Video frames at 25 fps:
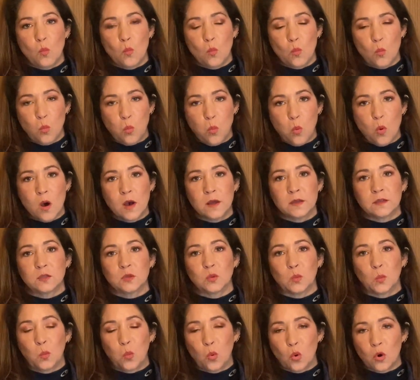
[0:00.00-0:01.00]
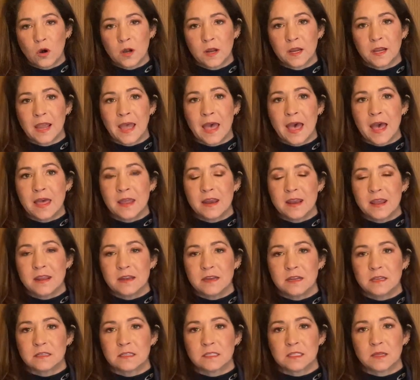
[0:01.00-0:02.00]
want to work at and
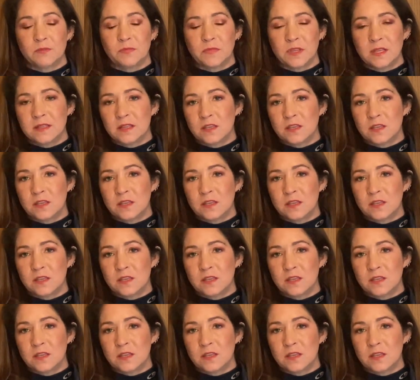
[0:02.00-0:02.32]
it's something